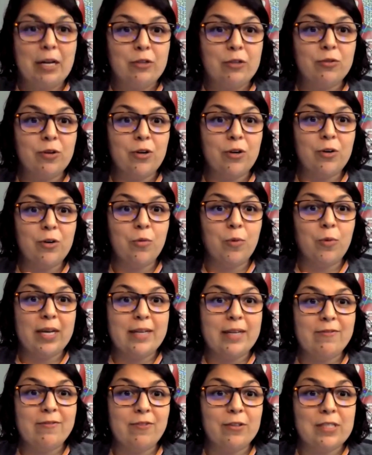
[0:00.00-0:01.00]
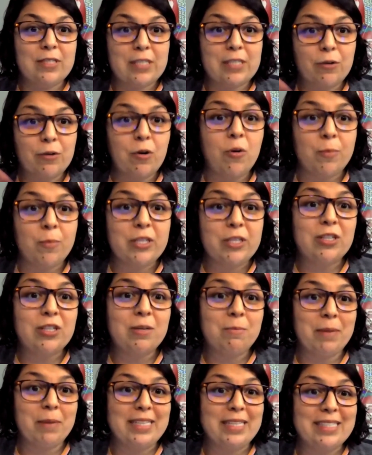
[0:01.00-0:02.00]
Metro went for zero
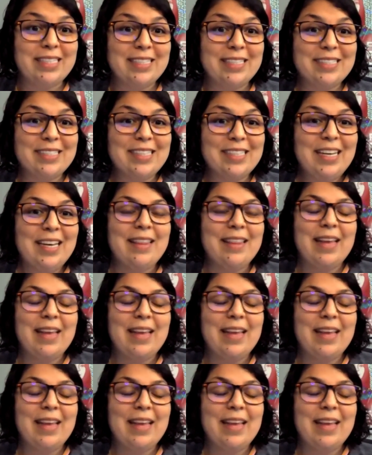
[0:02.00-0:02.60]
emission buses,